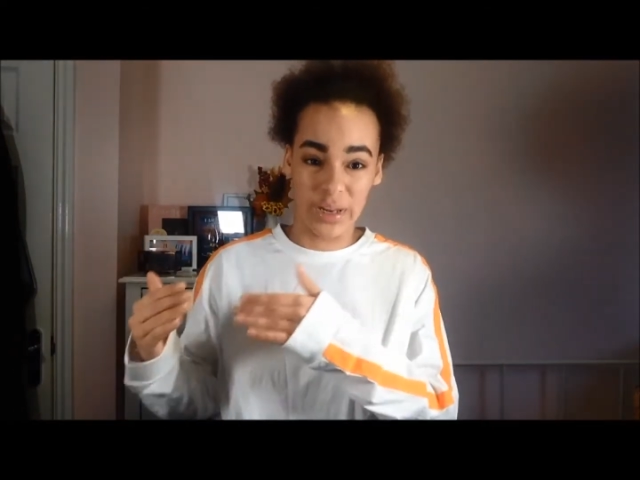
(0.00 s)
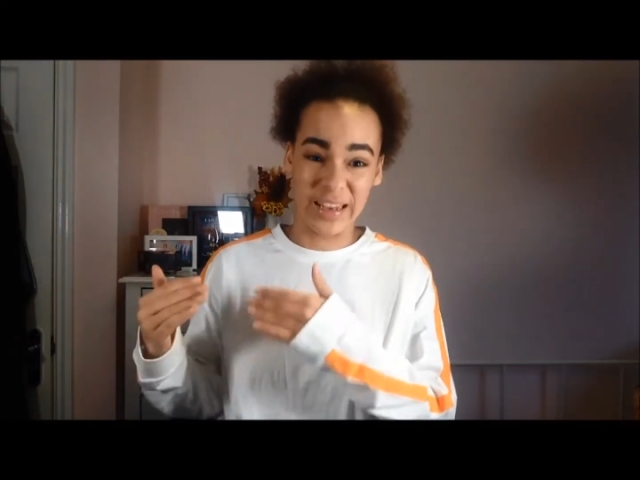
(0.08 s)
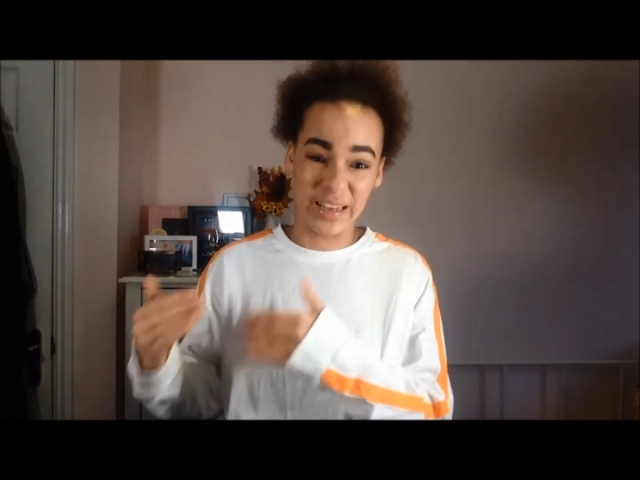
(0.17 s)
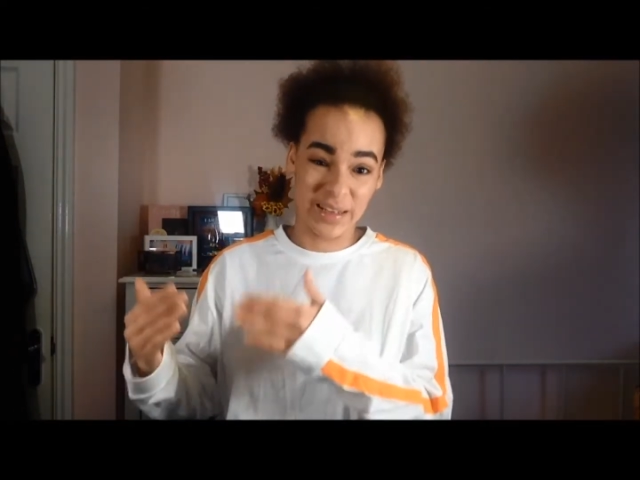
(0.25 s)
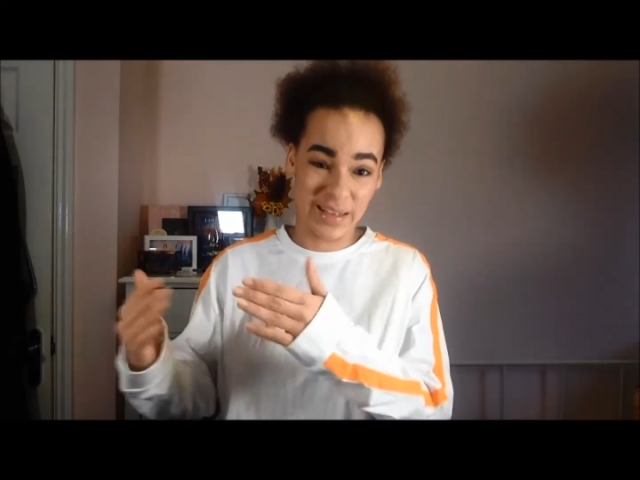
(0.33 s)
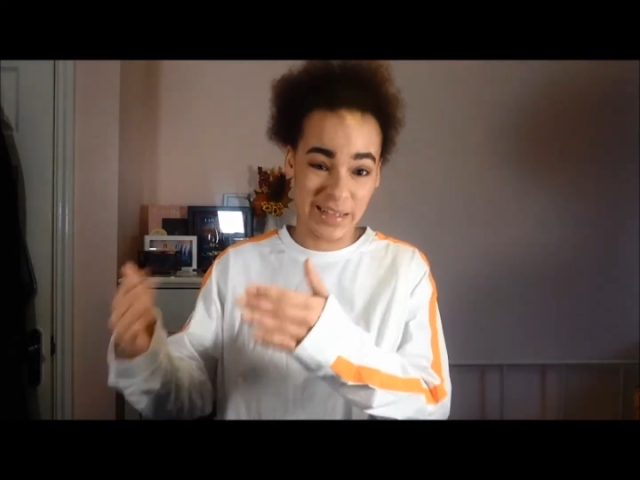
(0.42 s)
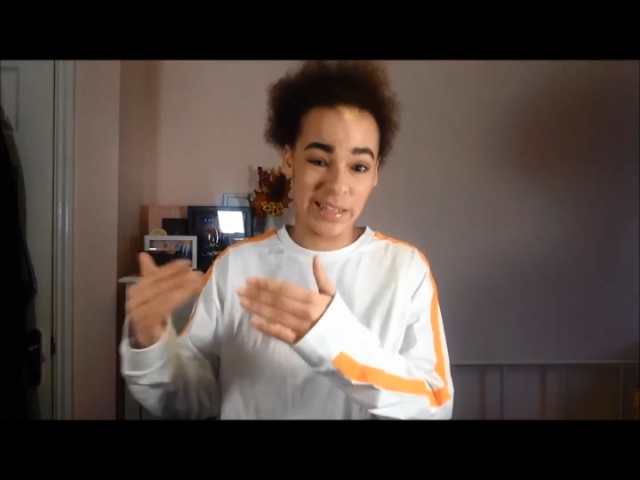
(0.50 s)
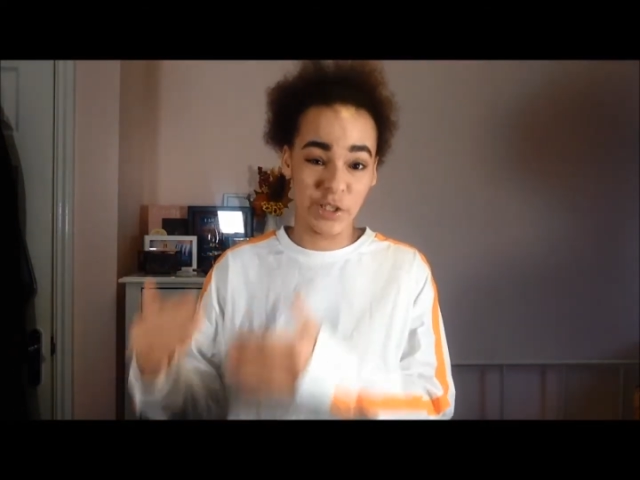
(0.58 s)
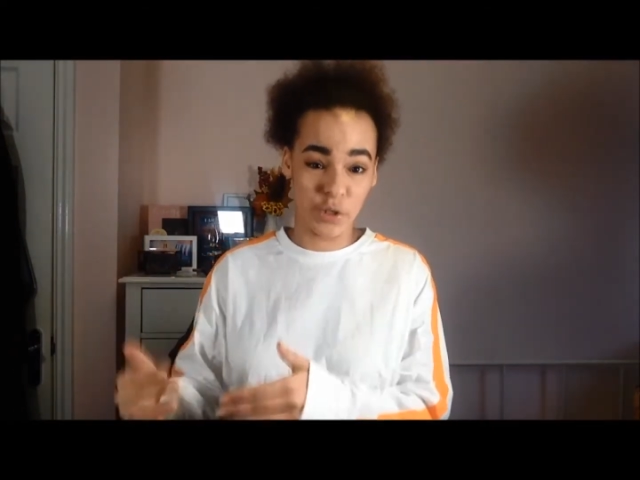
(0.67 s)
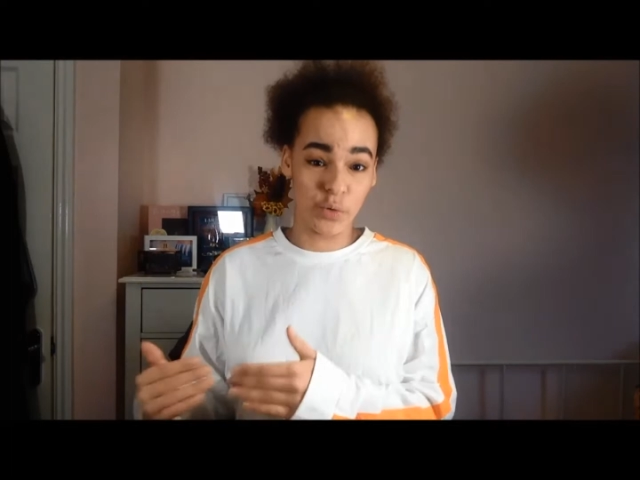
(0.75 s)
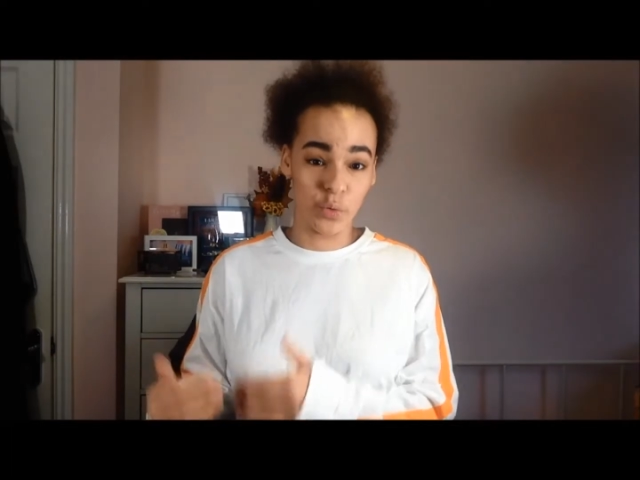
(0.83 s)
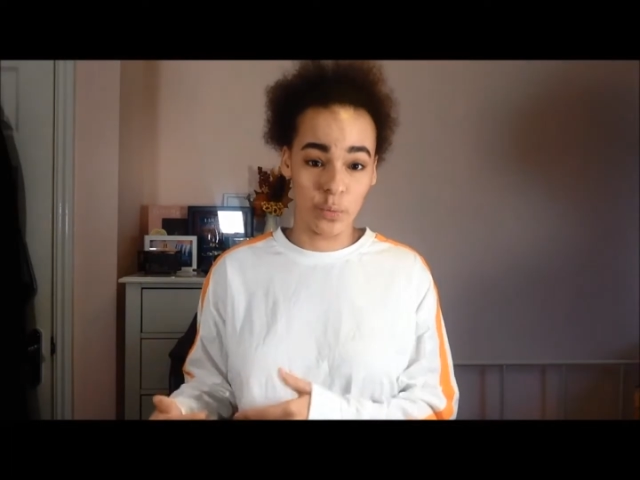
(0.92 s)
like
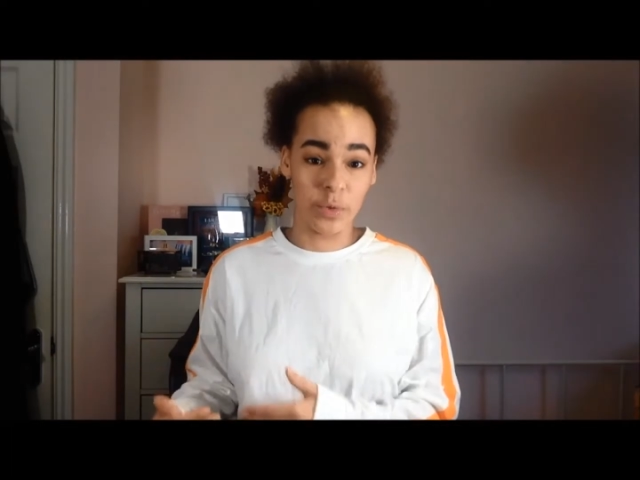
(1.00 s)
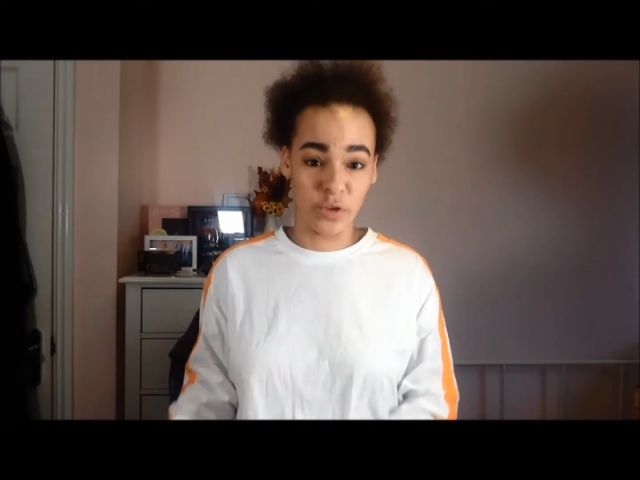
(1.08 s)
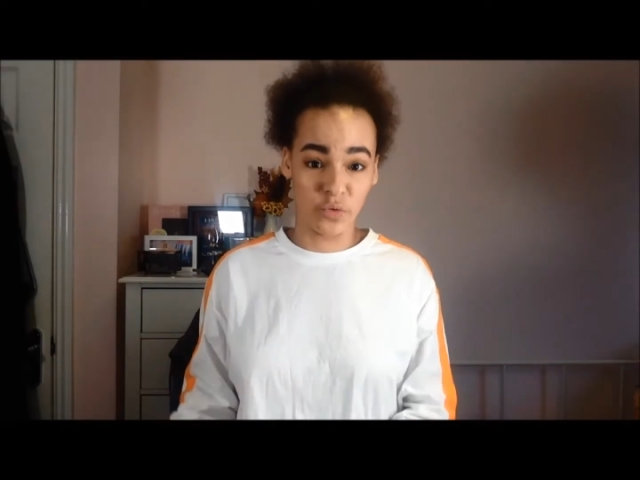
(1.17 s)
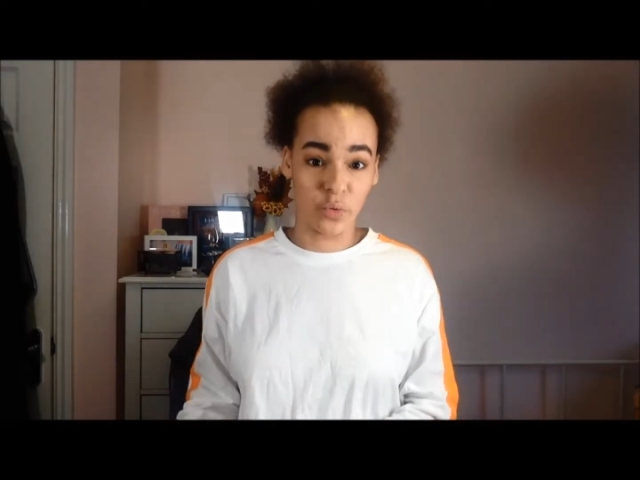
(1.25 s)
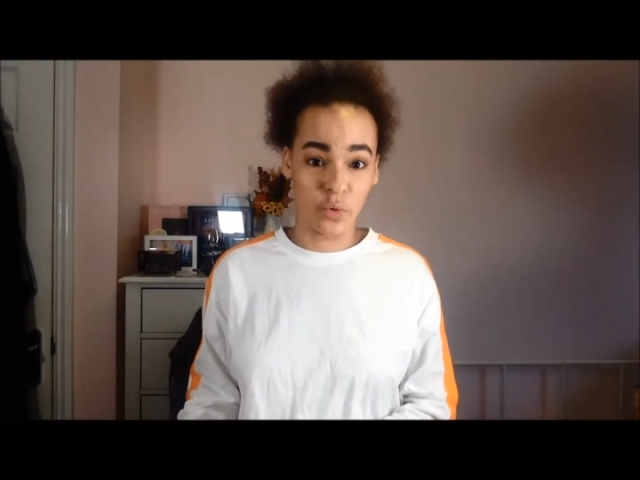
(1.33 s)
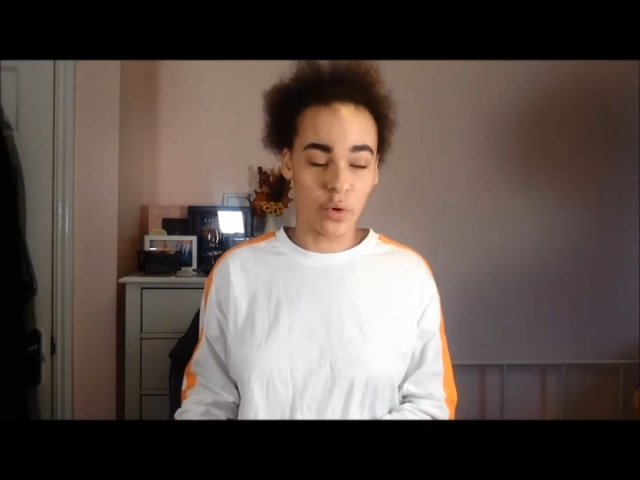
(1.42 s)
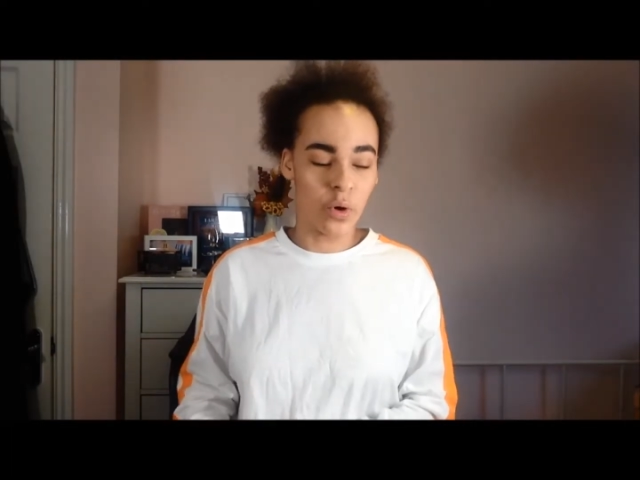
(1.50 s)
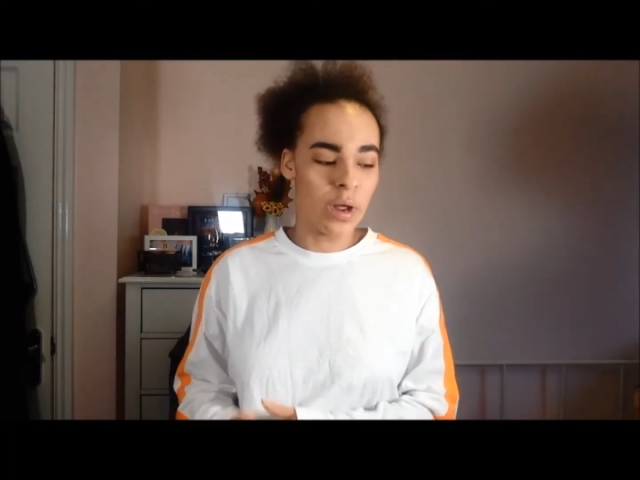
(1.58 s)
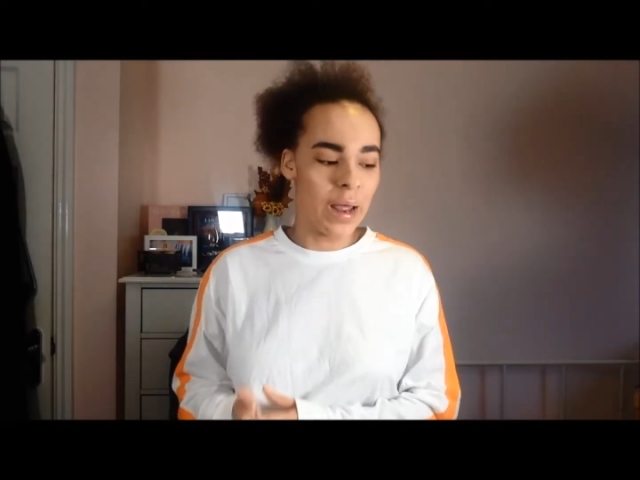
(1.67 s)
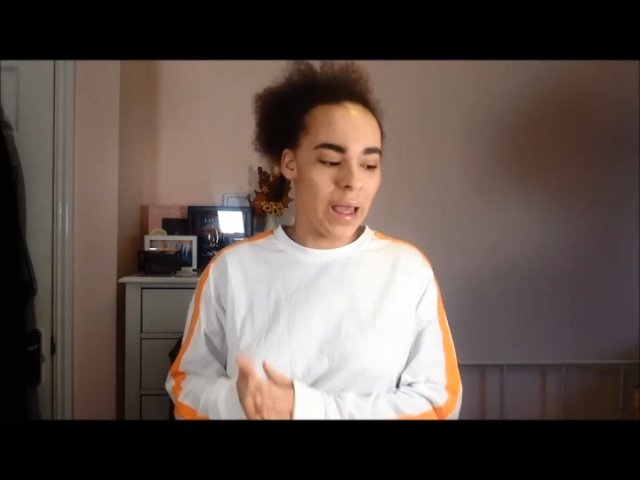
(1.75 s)
each drawer by drawer,